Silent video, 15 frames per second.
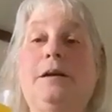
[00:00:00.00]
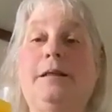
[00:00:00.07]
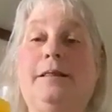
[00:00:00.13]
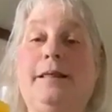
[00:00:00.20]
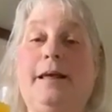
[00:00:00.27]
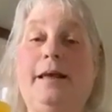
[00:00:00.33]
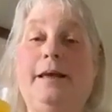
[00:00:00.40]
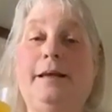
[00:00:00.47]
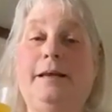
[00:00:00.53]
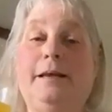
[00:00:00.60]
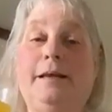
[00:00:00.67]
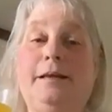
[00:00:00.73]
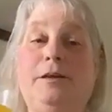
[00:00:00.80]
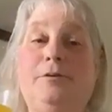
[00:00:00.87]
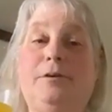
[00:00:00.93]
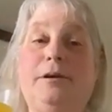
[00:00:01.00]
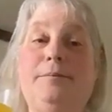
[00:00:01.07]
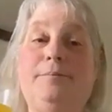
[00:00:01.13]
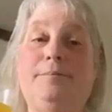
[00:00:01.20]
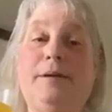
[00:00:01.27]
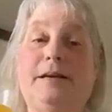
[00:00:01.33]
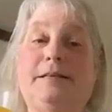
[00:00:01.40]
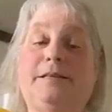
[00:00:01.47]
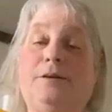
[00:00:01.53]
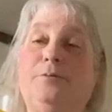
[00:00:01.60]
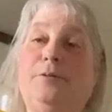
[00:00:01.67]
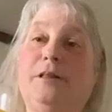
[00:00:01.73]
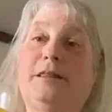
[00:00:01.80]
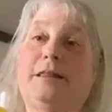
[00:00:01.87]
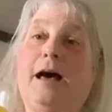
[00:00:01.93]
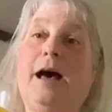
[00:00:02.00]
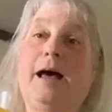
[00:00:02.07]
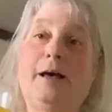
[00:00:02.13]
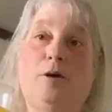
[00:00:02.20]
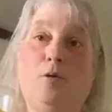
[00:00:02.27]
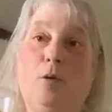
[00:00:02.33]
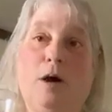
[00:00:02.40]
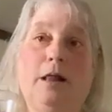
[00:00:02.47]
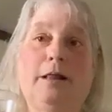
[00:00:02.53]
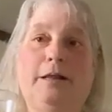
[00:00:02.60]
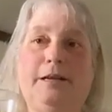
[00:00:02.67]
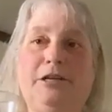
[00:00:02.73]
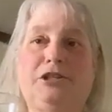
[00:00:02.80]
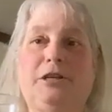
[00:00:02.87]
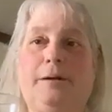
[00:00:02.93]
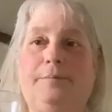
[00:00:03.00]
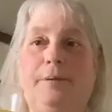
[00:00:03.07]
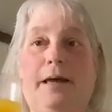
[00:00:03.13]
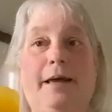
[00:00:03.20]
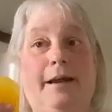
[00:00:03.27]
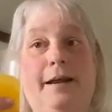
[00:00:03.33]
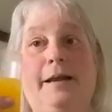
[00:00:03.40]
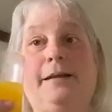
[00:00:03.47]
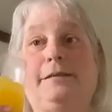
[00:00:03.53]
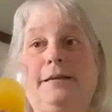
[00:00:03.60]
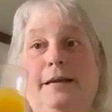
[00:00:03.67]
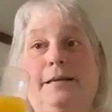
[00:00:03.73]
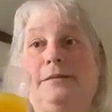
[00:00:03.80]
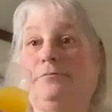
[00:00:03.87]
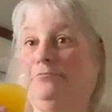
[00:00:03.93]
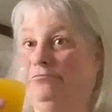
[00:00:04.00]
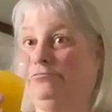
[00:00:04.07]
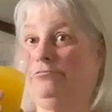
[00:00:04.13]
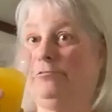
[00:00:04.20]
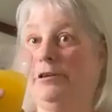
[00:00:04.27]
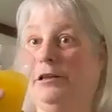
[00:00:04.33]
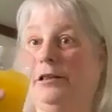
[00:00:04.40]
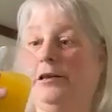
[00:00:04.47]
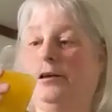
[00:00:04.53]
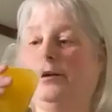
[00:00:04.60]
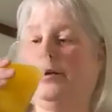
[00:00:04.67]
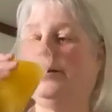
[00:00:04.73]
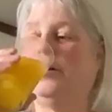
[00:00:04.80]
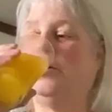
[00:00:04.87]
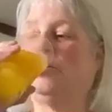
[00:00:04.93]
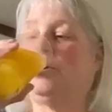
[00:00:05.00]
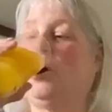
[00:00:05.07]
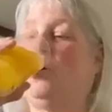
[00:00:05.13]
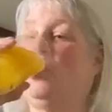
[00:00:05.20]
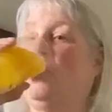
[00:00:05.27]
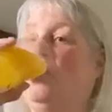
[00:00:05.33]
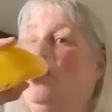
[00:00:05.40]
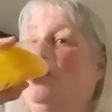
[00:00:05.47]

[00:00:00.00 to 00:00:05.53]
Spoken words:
then you can mix it with the high quality champagne and it tastes really good. So